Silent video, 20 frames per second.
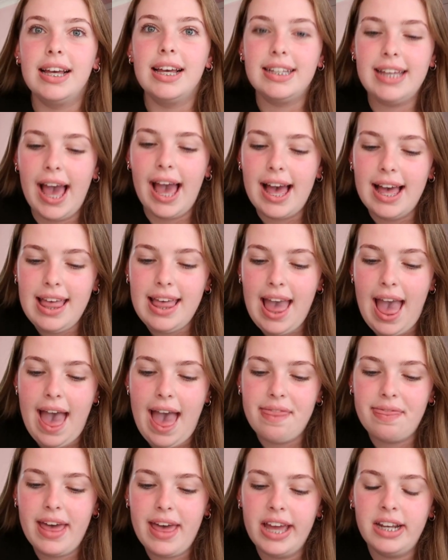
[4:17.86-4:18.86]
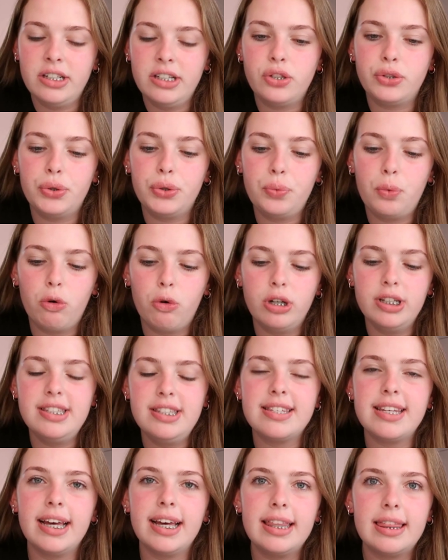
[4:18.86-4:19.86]
yeah. And then
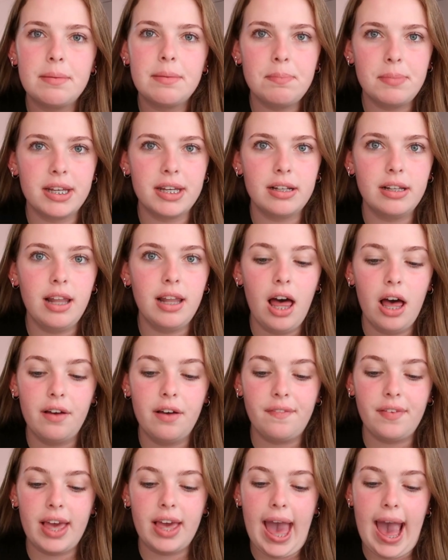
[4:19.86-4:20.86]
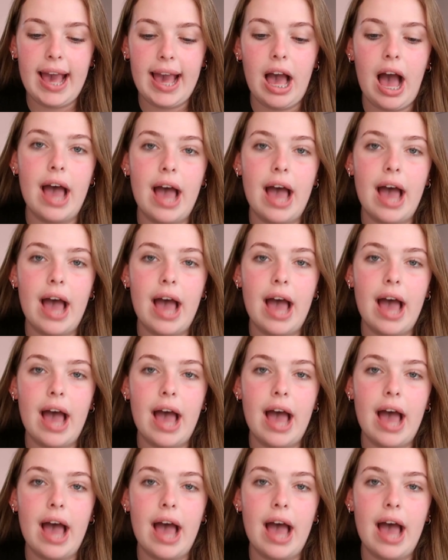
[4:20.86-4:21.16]
towards like the middle of year 8,